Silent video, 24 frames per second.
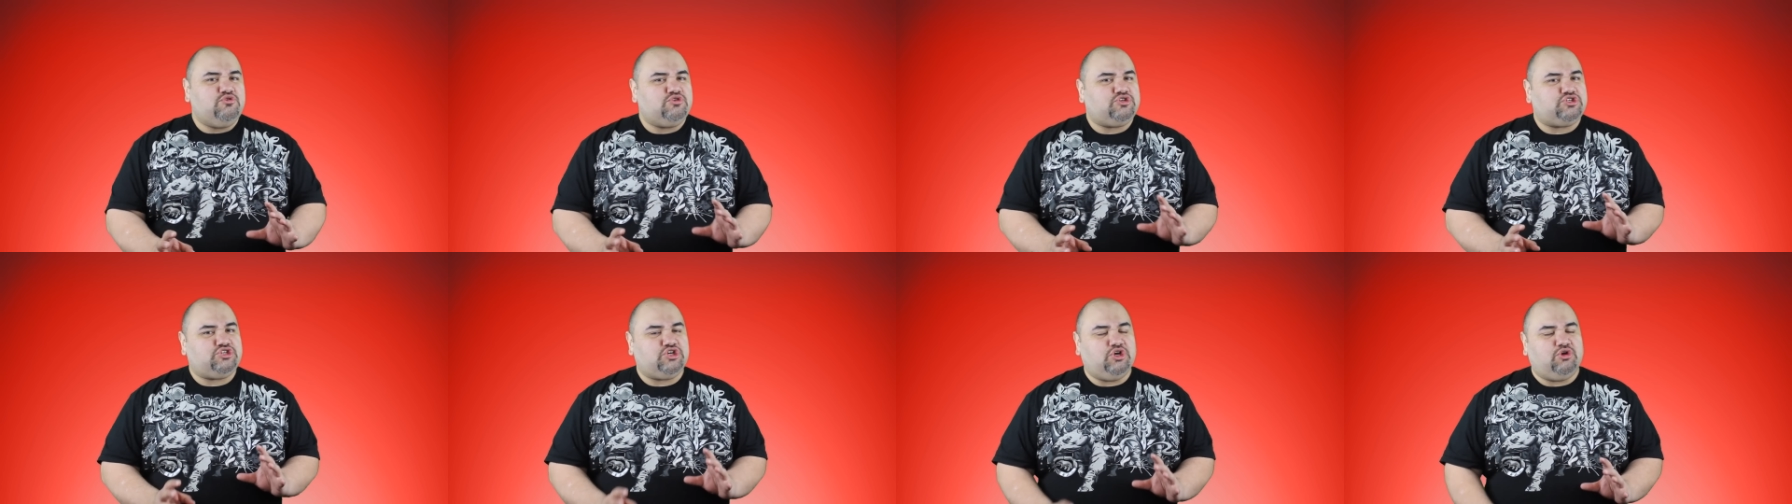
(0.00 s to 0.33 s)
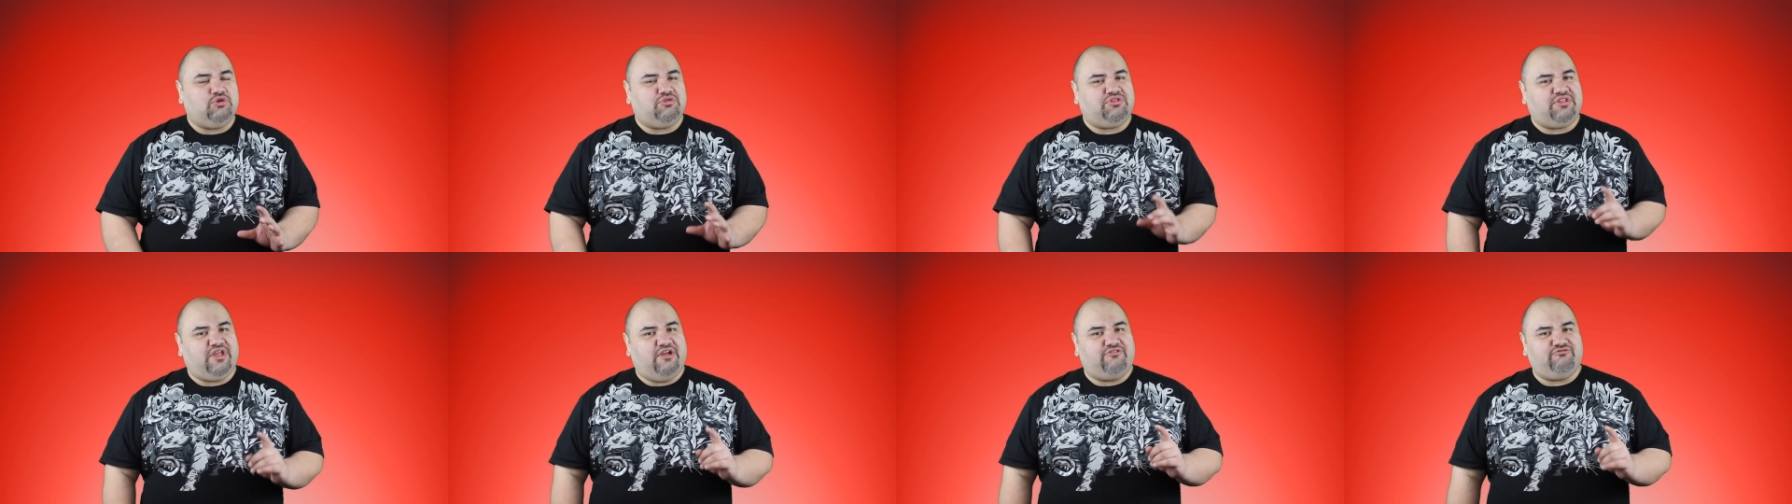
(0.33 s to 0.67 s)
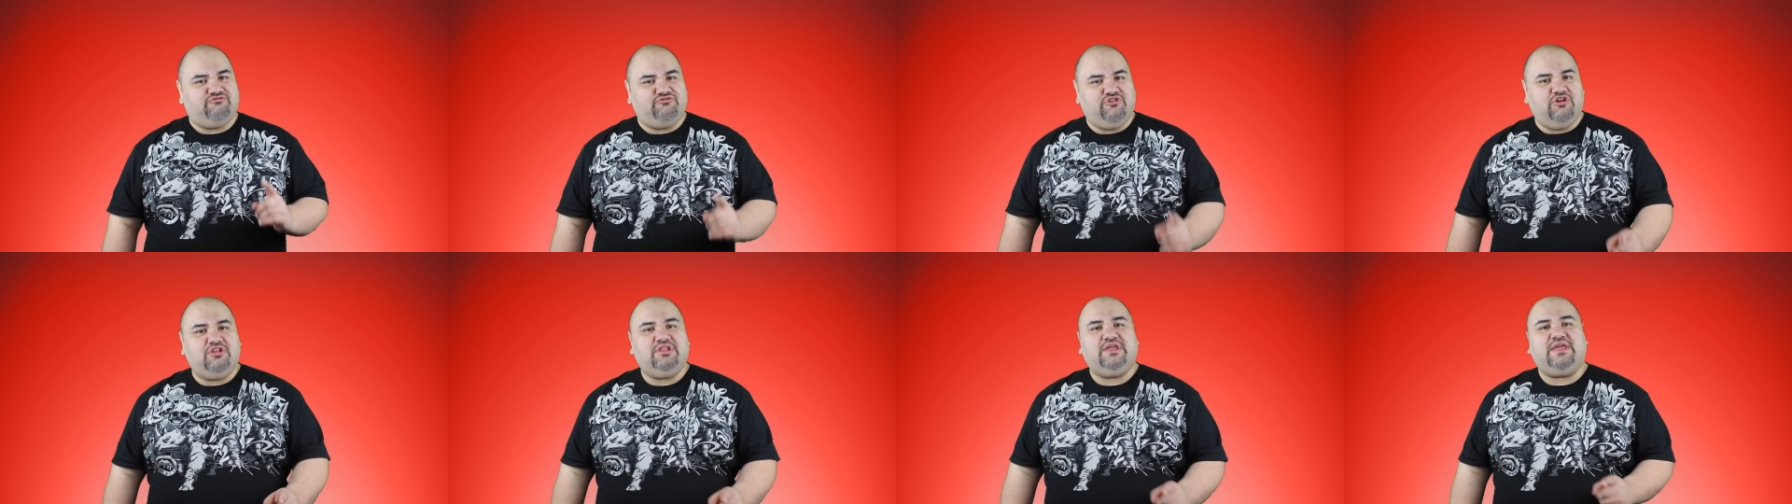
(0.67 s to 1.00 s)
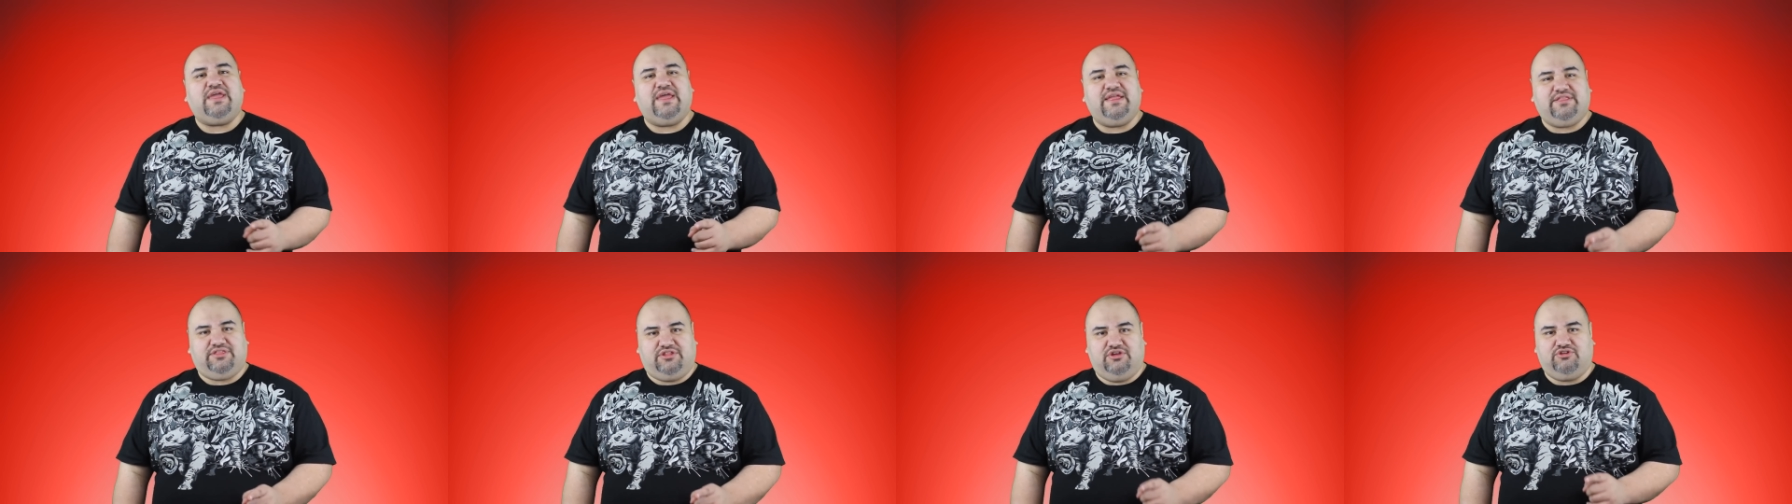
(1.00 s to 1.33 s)
shows that really
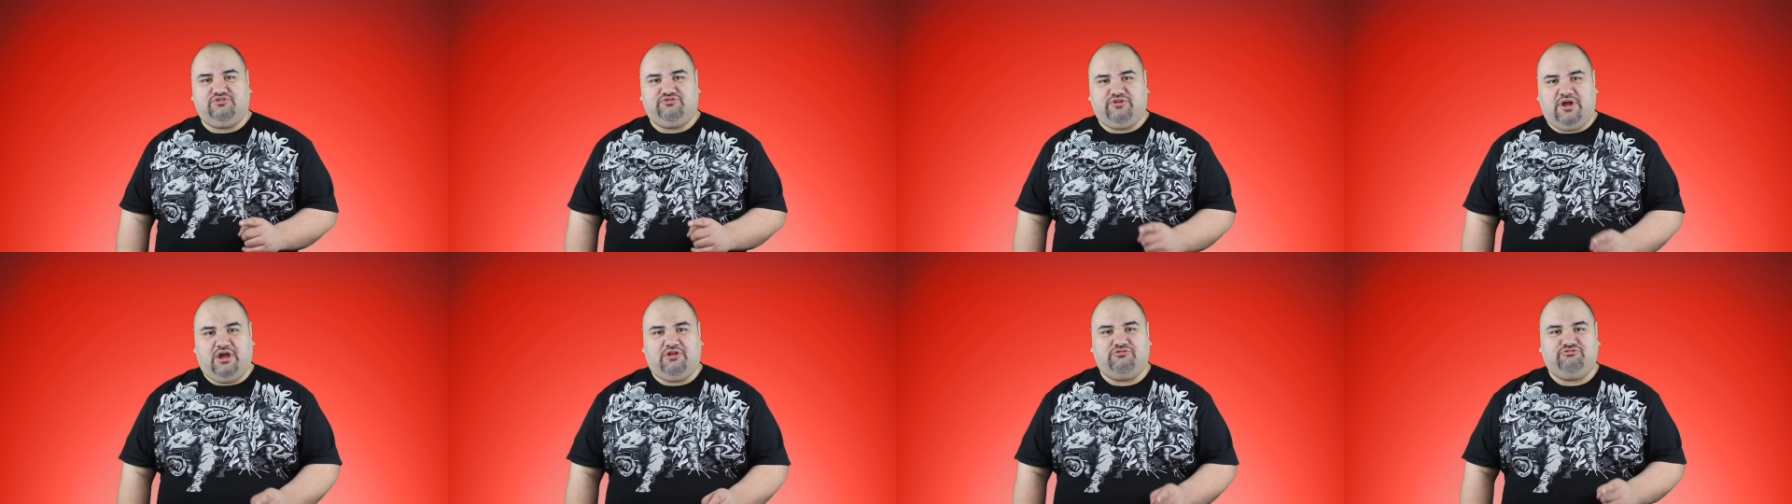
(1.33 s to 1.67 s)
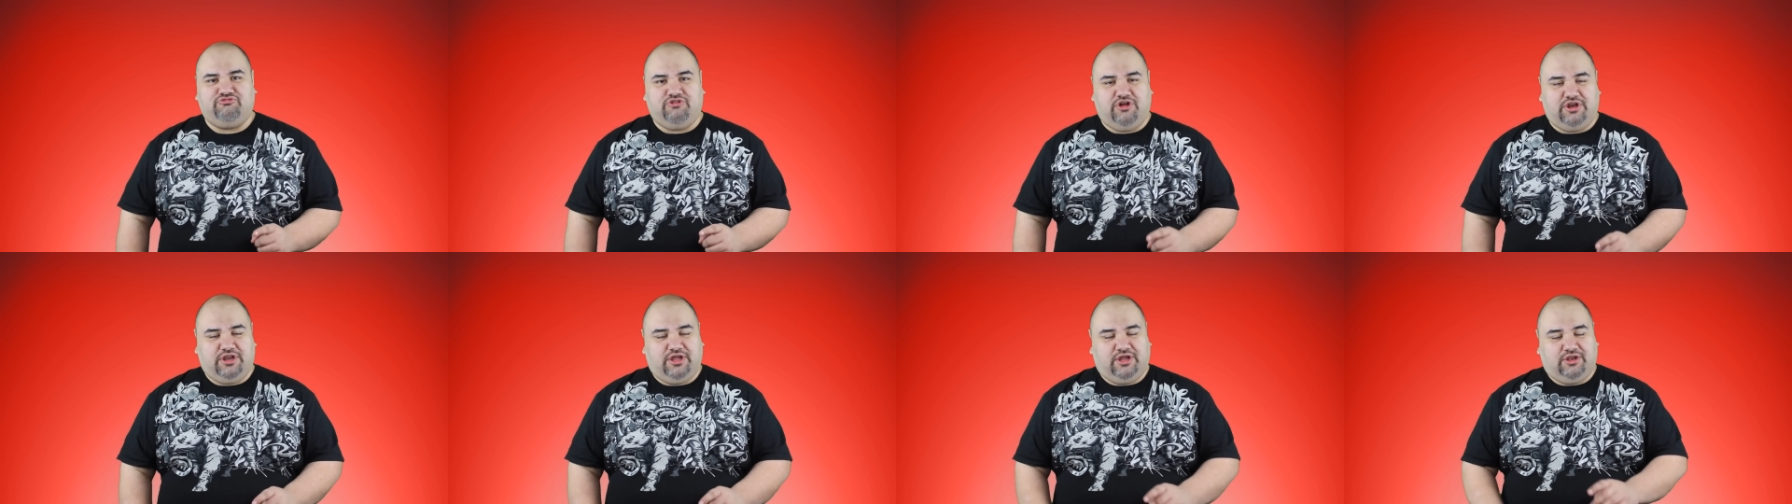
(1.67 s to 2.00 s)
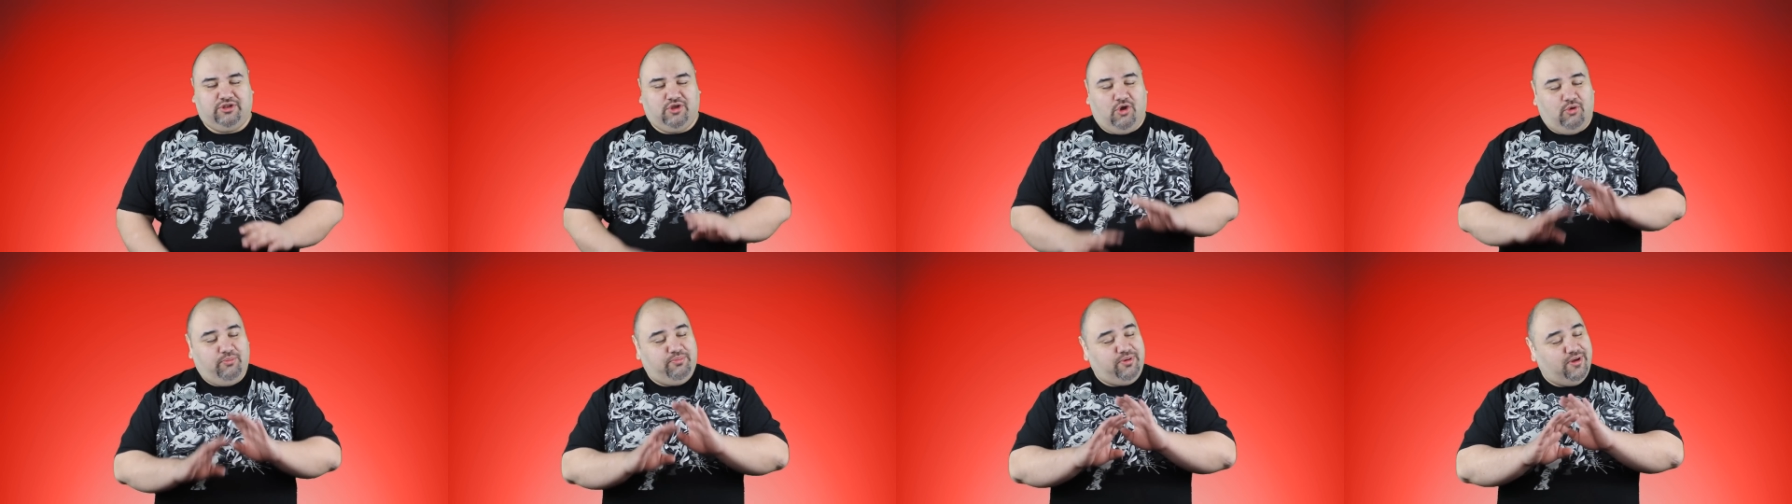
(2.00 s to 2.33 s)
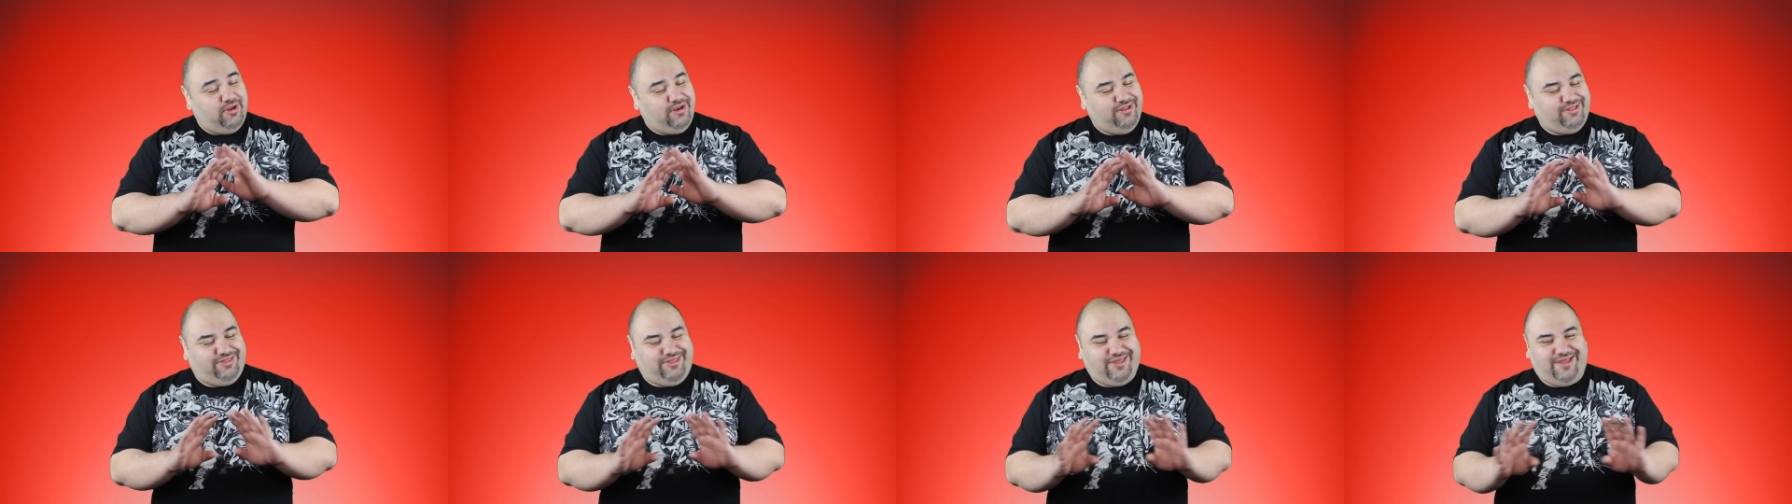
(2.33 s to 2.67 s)
hit the ground running, no
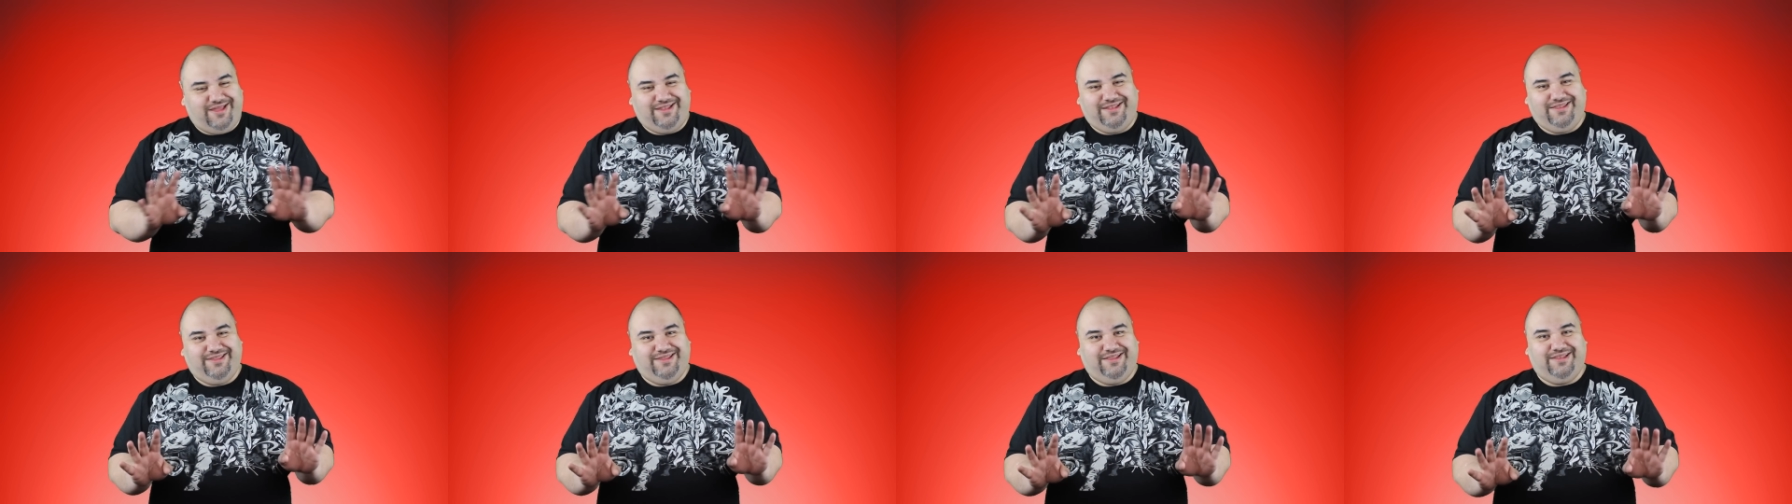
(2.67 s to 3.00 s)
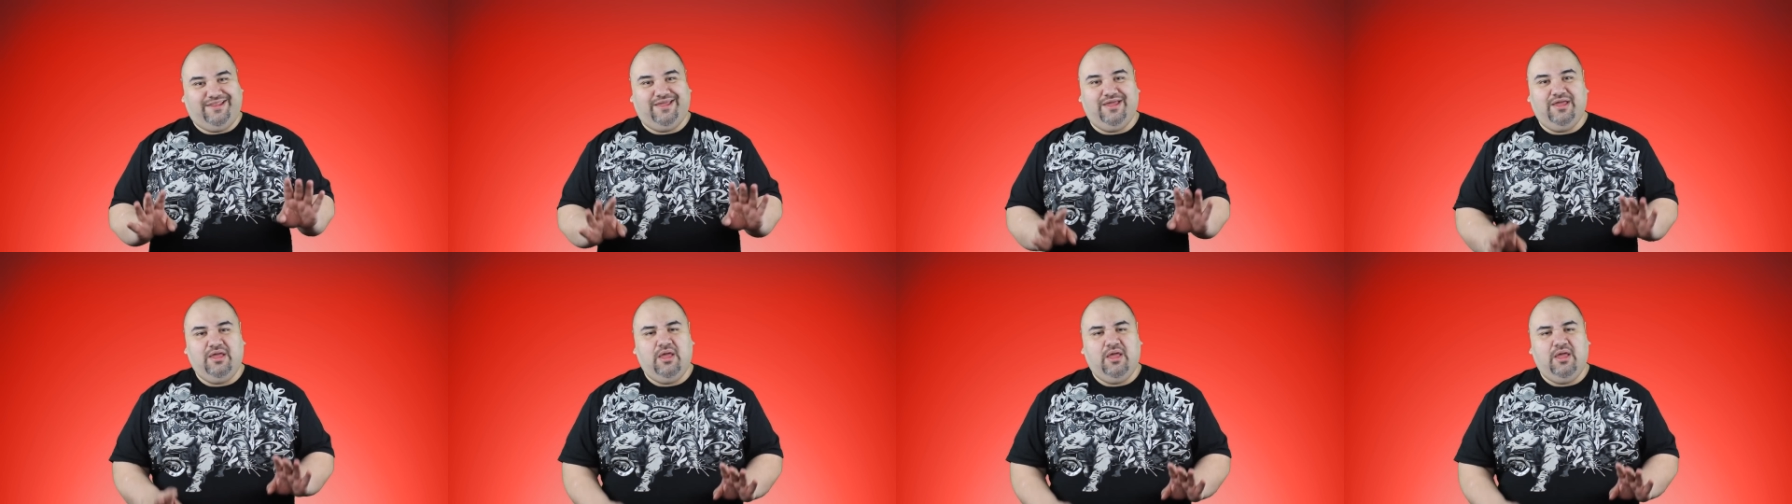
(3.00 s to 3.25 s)
pun intended.